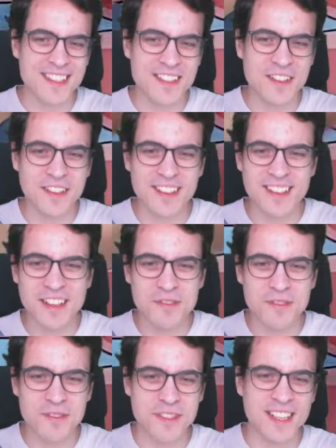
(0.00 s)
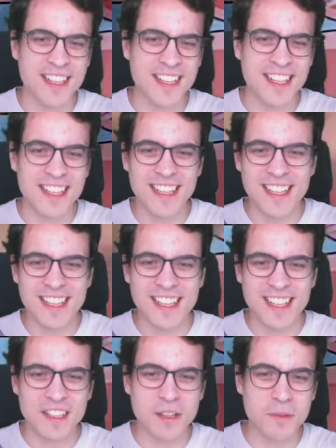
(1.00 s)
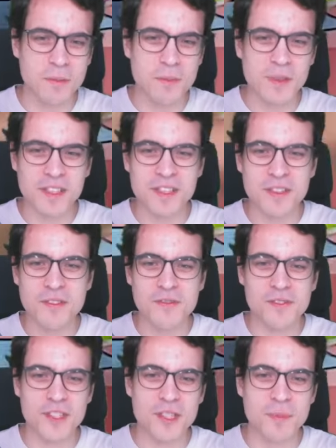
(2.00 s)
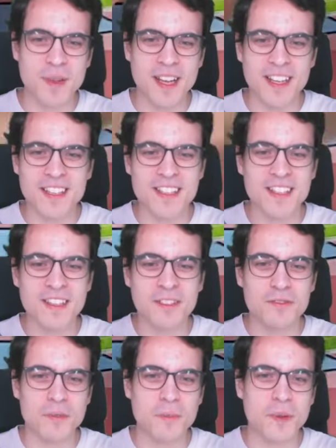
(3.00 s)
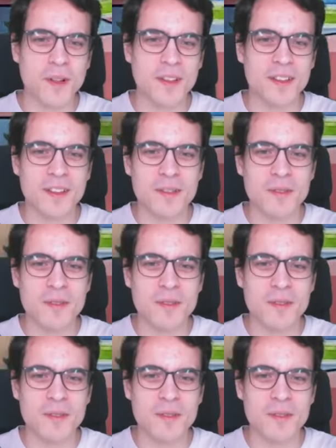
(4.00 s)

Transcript: Not enough. Clubbus, a Frigipax, Ultra Ball, a